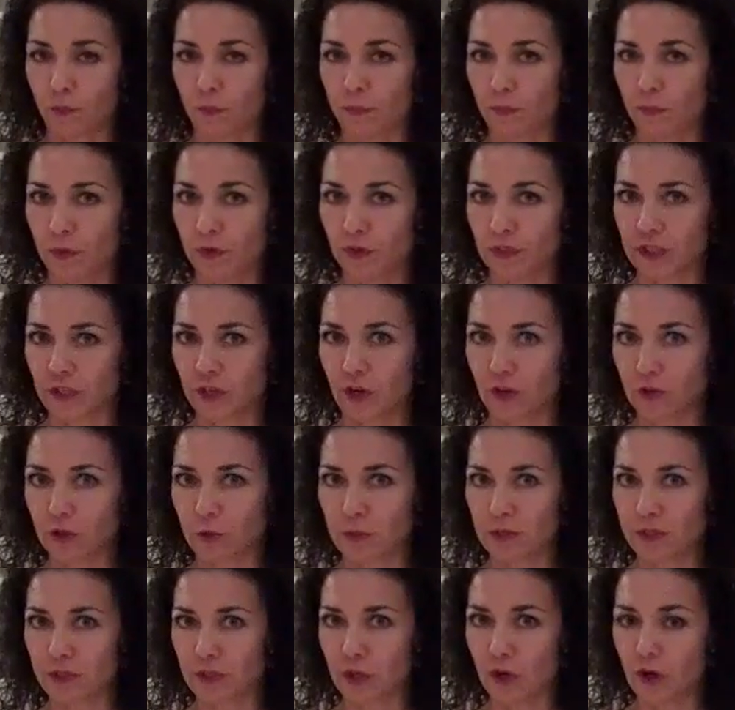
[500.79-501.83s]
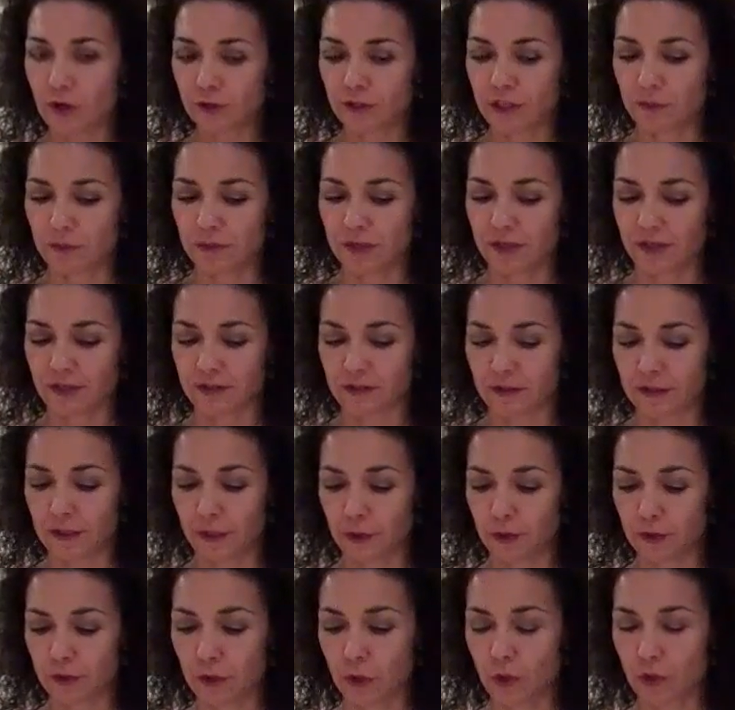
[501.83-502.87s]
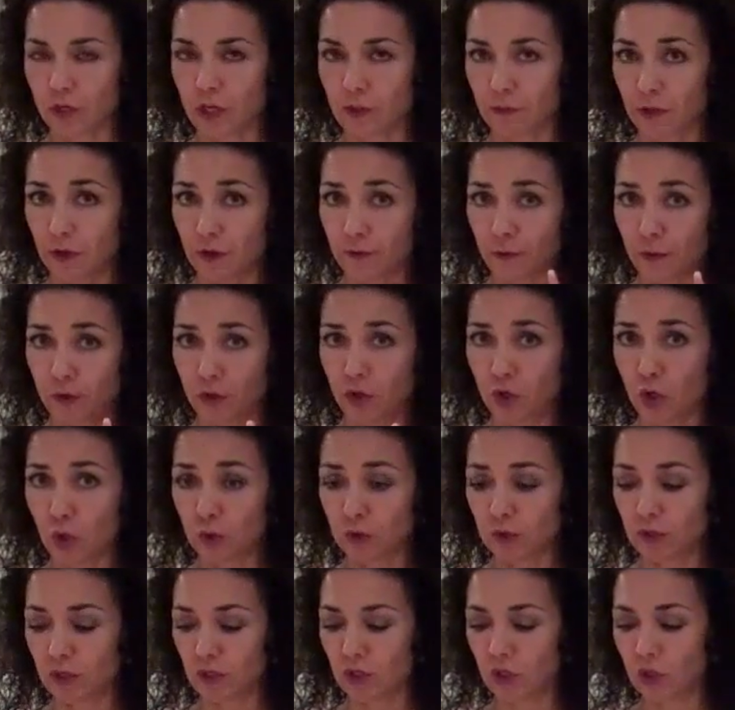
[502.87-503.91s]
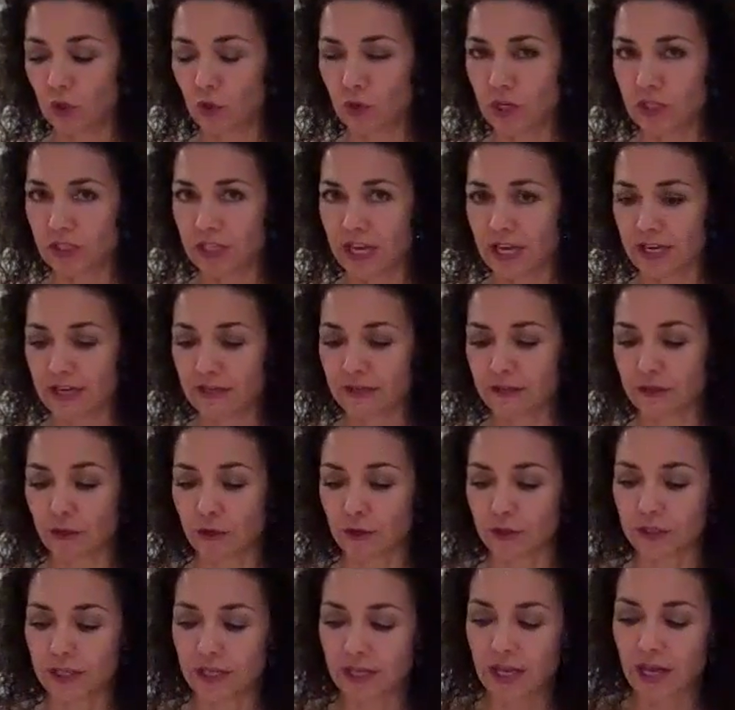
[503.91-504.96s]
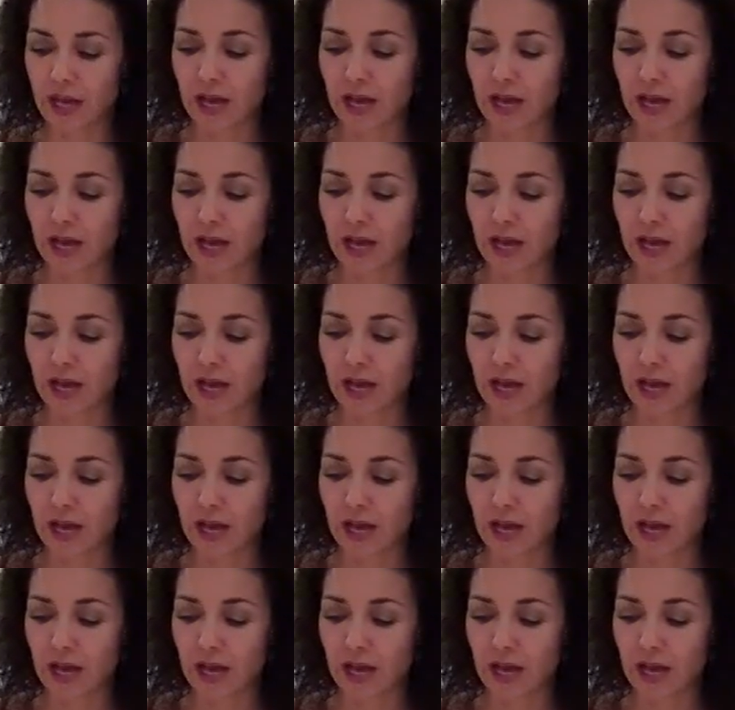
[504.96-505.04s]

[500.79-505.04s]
But it's going to also be salty because of the low sodium, therefore you don't need to add any salt.